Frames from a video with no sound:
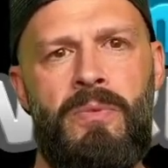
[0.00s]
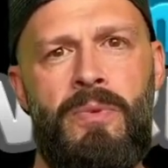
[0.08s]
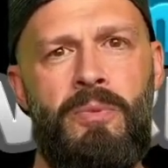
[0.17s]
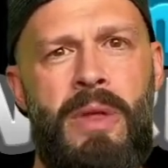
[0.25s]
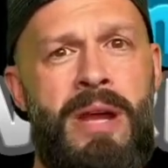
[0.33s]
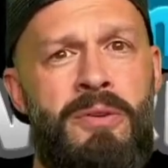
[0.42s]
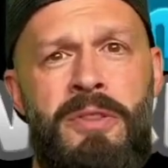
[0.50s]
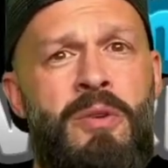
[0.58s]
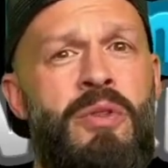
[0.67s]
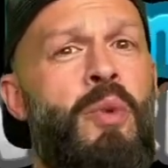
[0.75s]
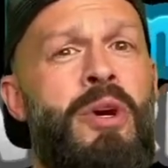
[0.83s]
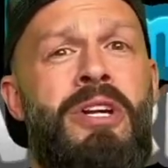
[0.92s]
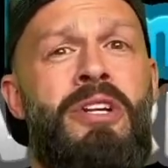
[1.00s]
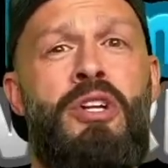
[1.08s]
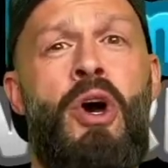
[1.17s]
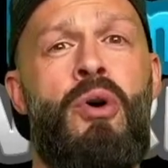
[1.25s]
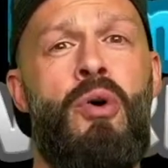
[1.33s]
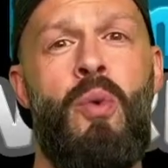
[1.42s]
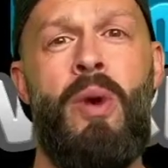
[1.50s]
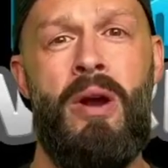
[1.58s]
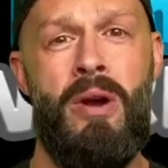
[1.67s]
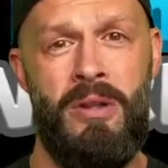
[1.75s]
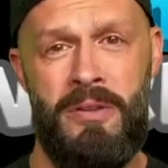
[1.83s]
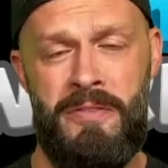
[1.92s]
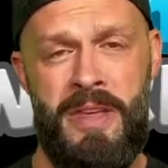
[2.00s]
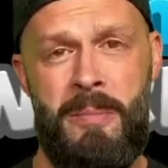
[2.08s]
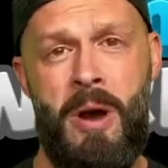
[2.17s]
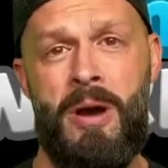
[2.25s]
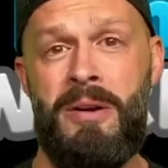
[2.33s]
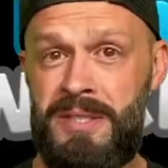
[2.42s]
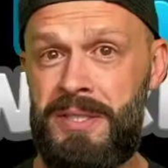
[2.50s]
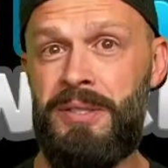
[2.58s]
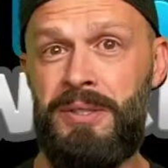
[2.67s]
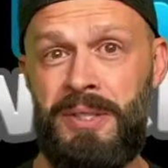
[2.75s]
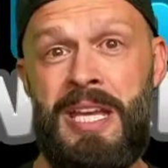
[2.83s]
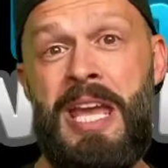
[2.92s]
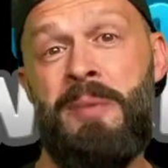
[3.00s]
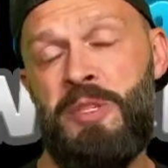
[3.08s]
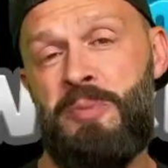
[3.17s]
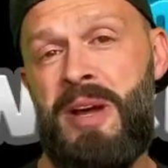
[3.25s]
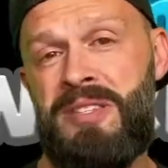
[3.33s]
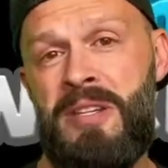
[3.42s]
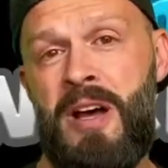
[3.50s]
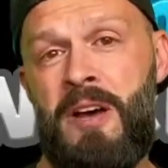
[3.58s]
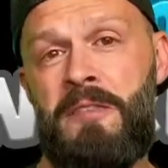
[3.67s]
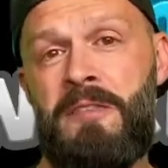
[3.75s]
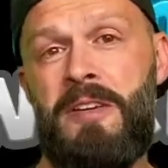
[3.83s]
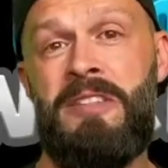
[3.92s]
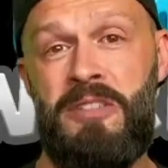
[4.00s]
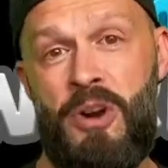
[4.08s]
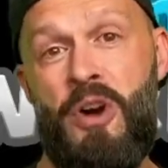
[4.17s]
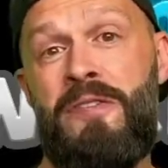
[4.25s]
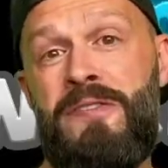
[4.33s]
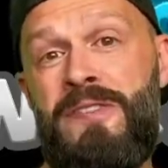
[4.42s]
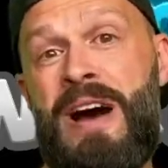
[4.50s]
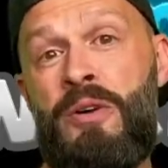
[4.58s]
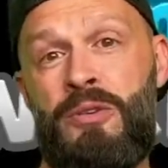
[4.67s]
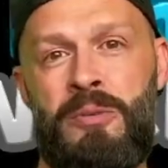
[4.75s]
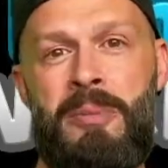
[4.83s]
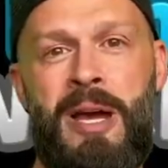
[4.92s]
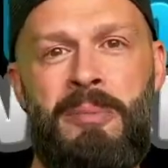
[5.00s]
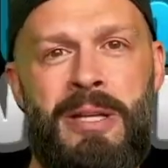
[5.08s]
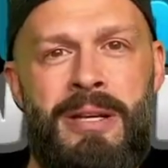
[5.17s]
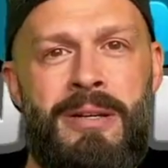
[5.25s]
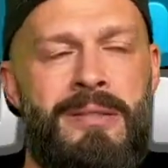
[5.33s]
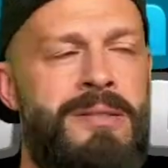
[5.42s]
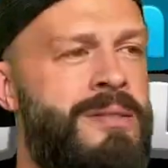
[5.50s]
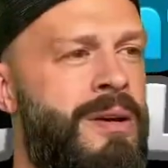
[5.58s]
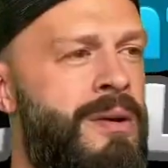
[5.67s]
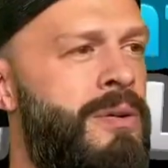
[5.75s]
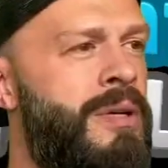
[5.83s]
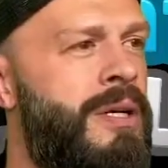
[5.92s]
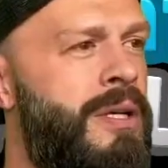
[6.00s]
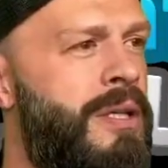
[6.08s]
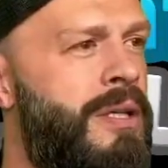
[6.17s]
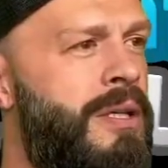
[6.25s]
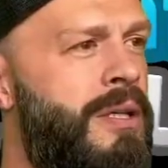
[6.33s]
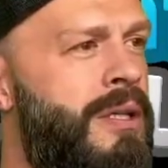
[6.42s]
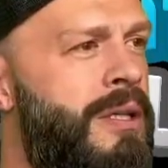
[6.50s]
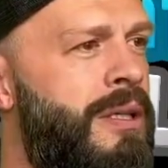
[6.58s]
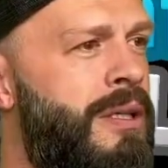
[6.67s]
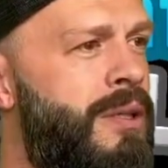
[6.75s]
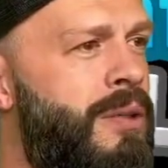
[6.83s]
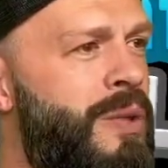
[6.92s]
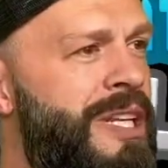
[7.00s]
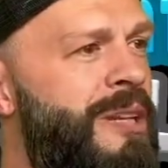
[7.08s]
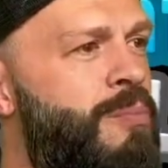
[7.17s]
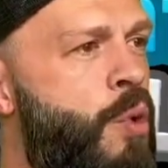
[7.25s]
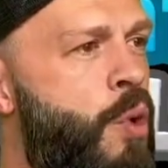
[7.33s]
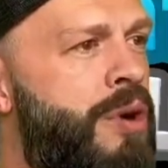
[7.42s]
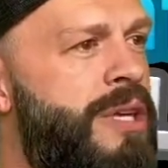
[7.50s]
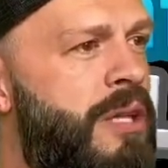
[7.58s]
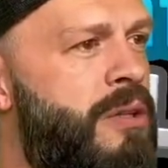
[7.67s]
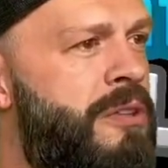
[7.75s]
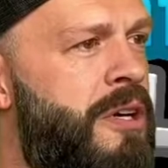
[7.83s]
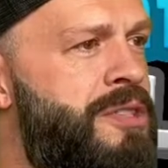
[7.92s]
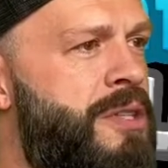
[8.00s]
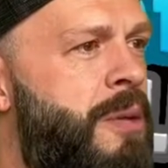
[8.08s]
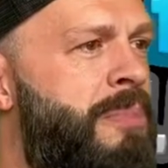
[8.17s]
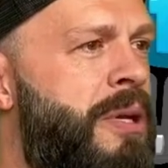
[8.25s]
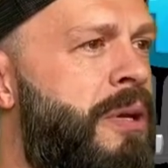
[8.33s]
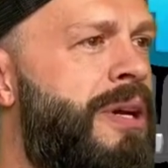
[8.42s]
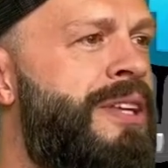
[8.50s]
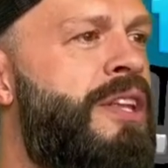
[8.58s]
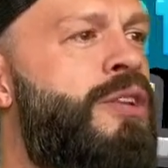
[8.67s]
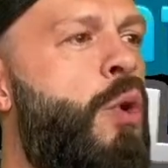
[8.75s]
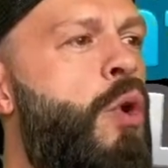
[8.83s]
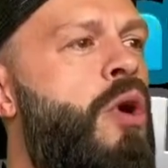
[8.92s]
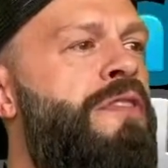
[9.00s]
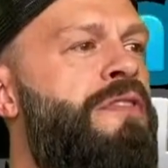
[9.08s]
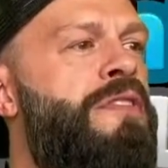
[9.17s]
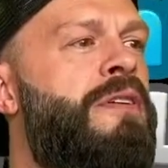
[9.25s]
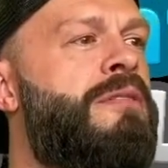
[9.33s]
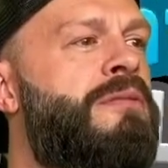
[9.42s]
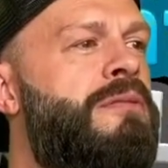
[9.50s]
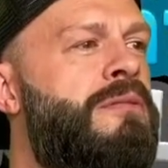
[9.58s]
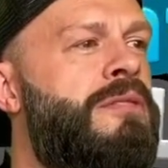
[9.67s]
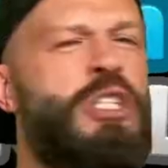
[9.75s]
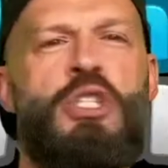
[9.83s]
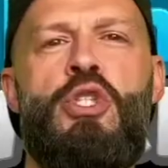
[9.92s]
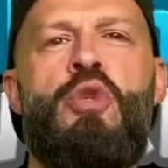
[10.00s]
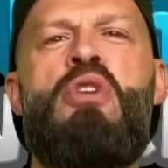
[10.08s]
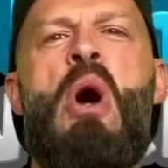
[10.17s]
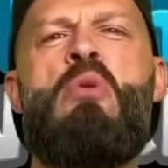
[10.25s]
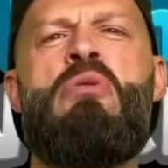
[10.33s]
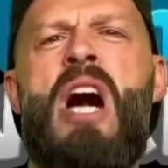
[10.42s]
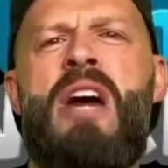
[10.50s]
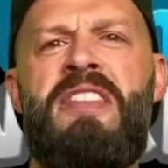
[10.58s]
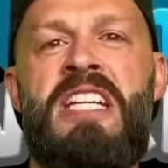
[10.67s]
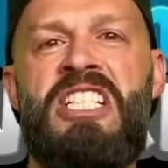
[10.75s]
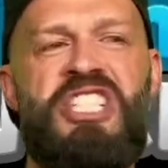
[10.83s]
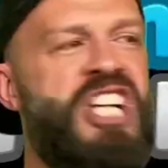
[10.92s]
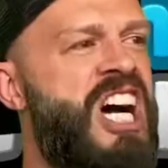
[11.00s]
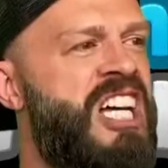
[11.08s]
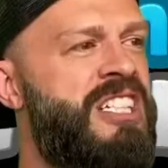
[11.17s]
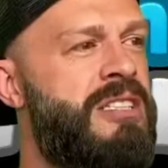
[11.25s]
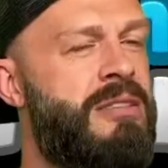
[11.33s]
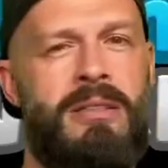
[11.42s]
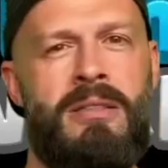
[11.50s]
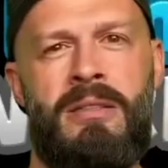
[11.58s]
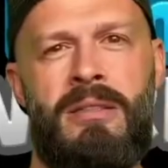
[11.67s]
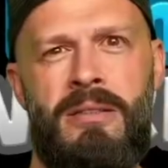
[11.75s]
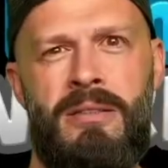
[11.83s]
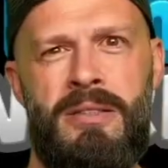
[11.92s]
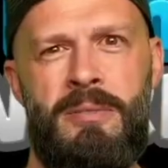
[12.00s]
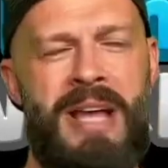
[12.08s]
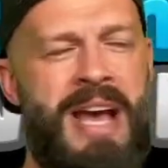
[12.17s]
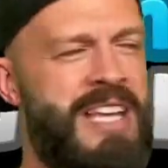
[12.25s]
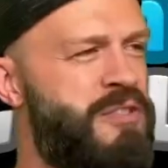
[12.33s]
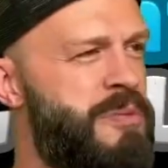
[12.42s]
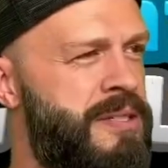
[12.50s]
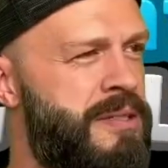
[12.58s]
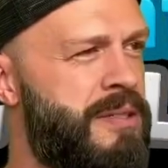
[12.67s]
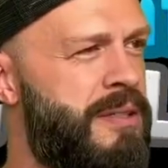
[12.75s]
I don't think that we're going to know where all of them are until the game spreads enough and they're all found by players. So we need more yellow vaults up here in the north. You know nothing, John. It's blasphemous.